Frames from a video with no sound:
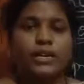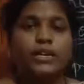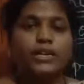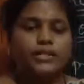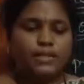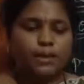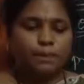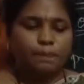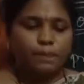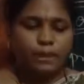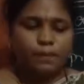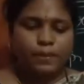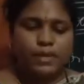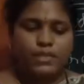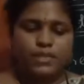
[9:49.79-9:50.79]
simple
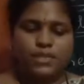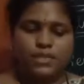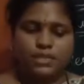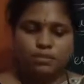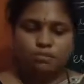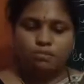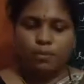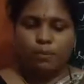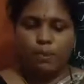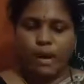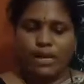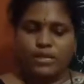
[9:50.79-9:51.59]
present, simple past,